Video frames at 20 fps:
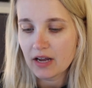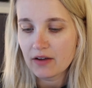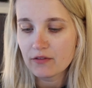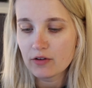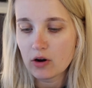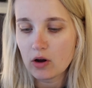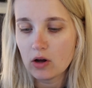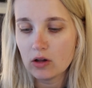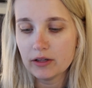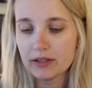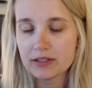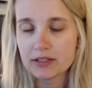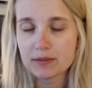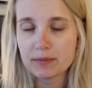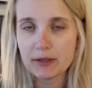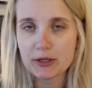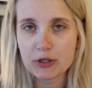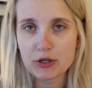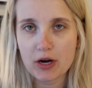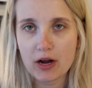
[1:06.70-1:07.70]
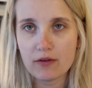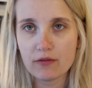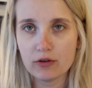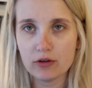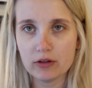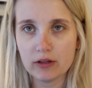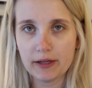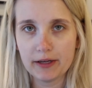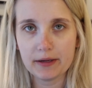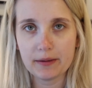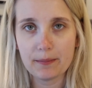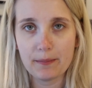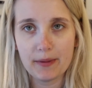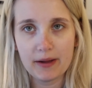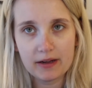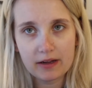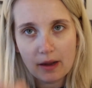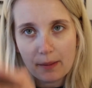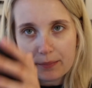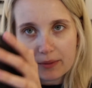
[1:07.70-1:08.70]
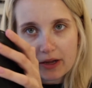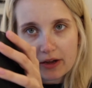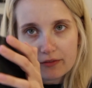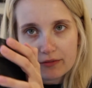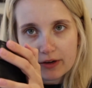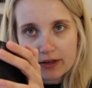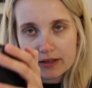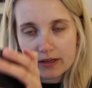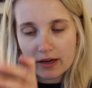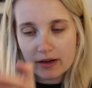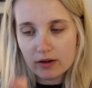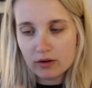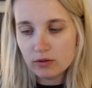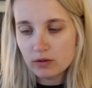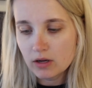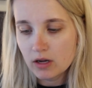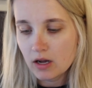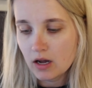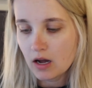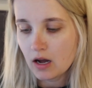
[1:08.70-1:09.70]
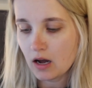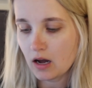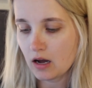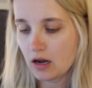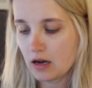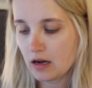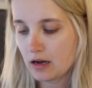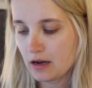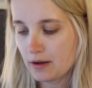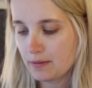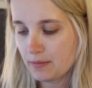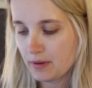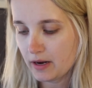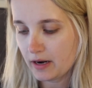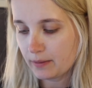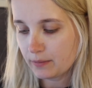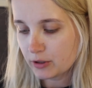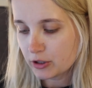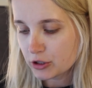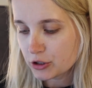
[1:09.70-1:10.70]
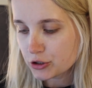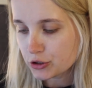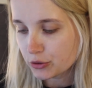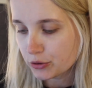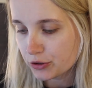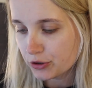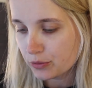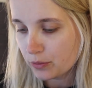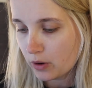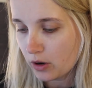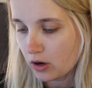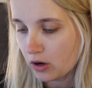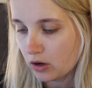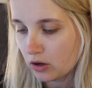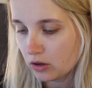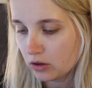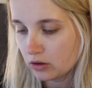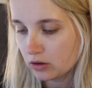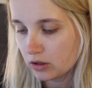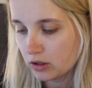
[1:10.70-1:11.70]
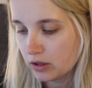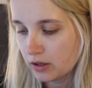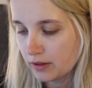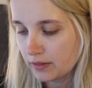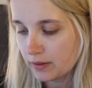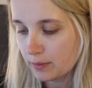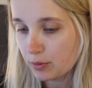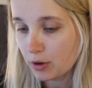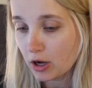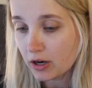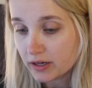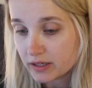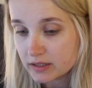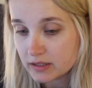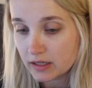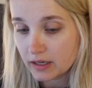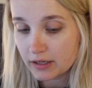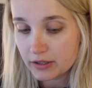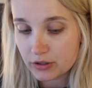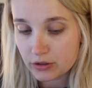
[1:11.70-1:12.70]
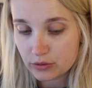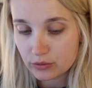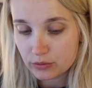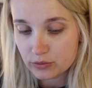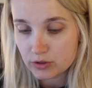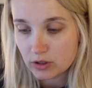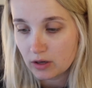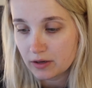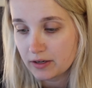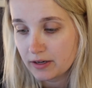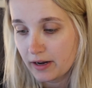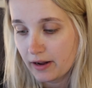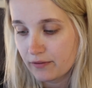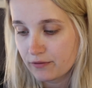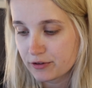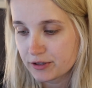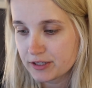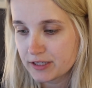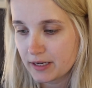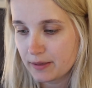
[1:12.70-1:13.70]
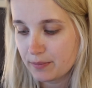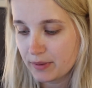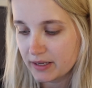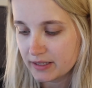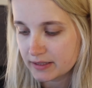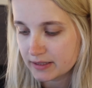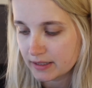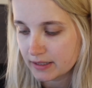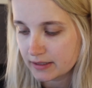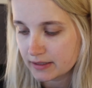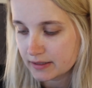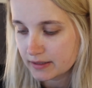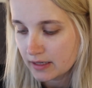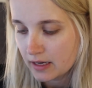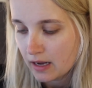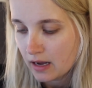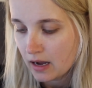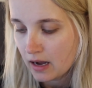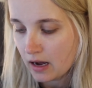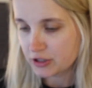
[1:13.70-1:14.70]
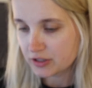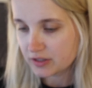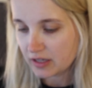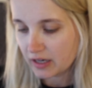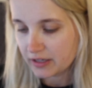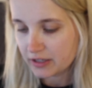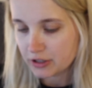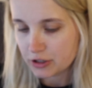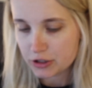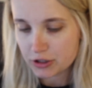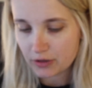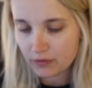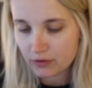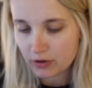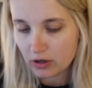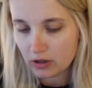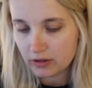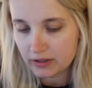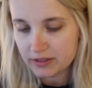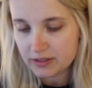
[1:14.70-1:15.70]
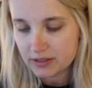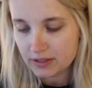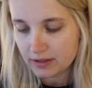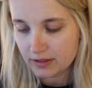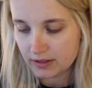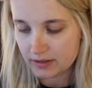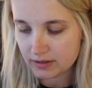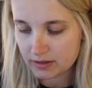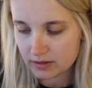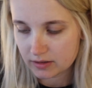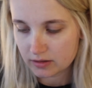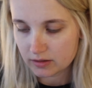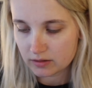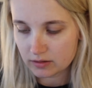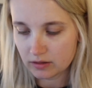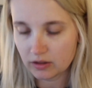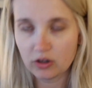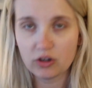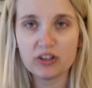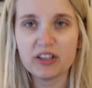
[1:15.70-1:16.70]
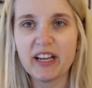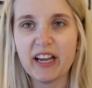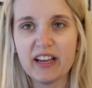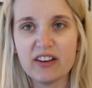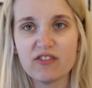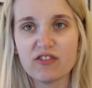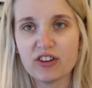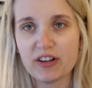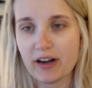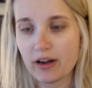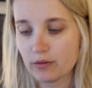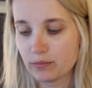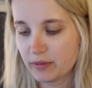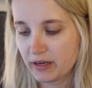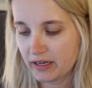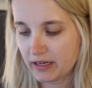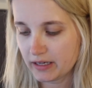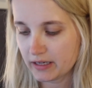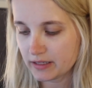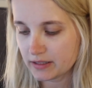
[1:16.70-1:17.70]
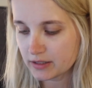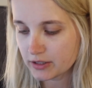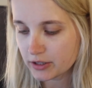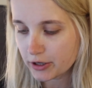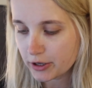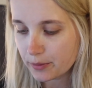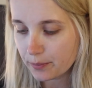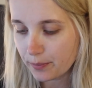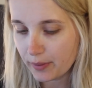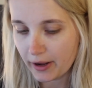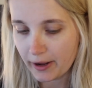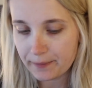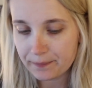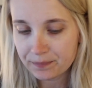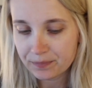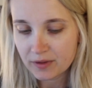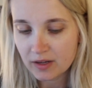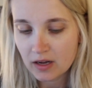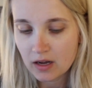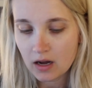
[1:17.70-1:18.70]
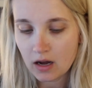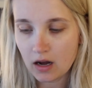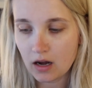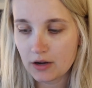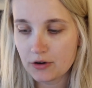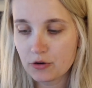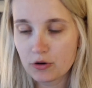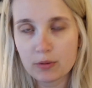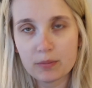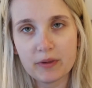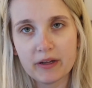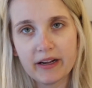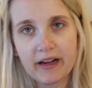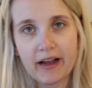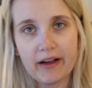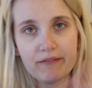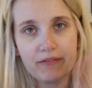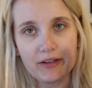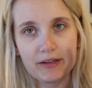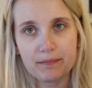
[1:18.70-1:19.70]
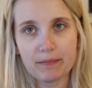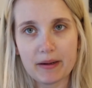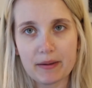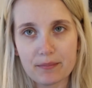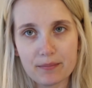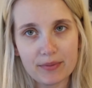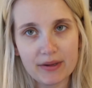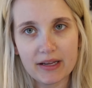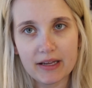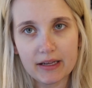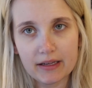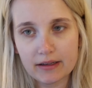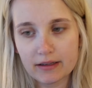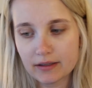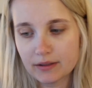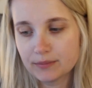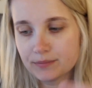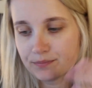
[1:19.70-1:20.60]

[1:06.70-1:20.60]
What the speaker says: have it all into my travel makeup kit right now, and I'm going to show you all the products that I use on an everyday basis. Just kind of shove it all into this little kit for now, make it easier, but normally I have my big